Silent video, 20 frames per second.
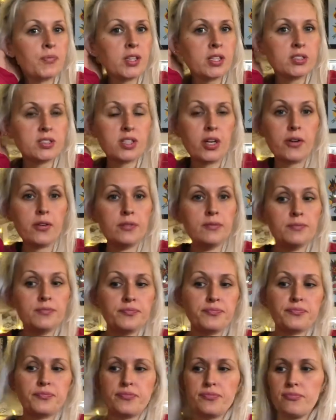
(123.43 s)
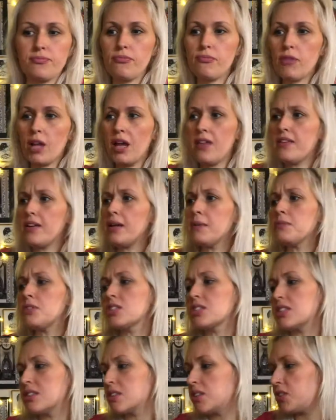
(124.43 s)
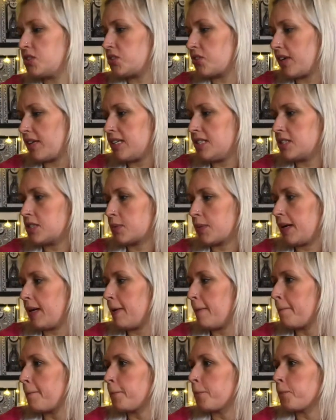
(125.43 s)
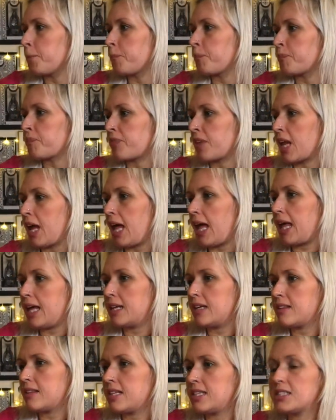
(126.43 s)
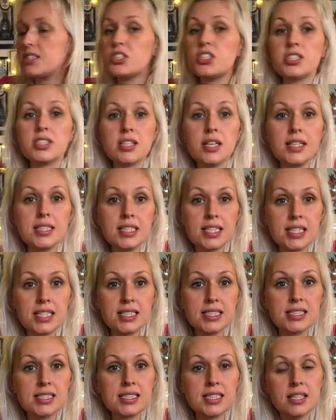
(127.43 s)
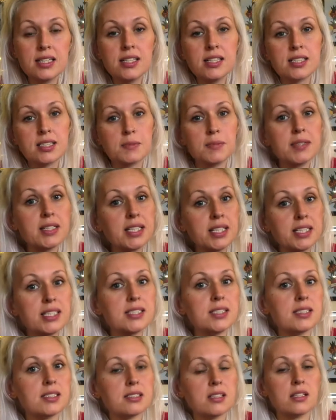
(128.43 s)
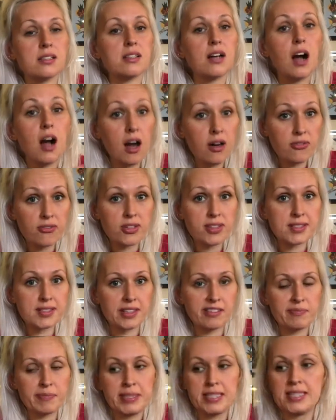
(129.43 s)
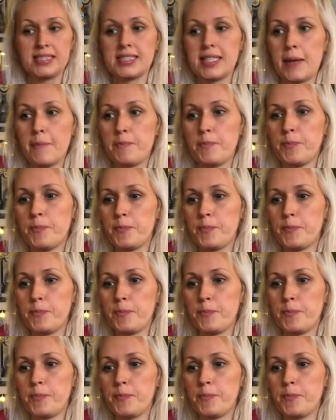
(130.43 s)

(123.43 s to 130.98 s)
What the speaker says: So I think I'm just going to go straight into it, and these are just ideas. Some of these are things I've been sent.